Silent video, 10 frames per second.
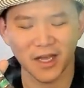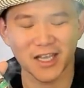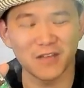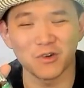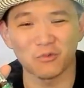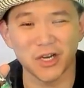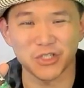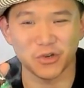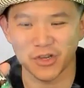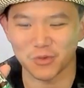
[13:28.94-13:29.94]
A
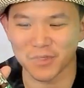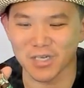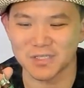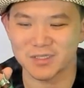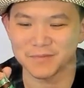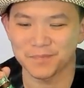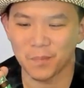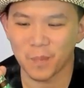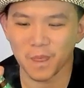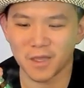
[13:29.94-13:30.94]
retro hill because
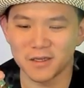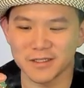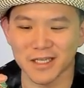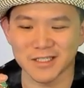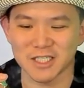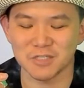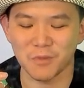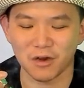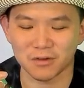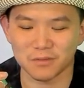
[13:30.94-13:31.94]
it doesn't
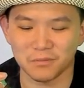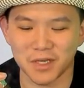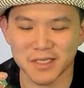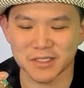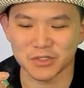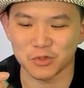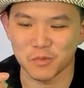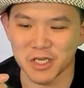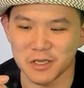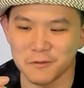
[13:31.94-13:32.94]
smell pleasant to me.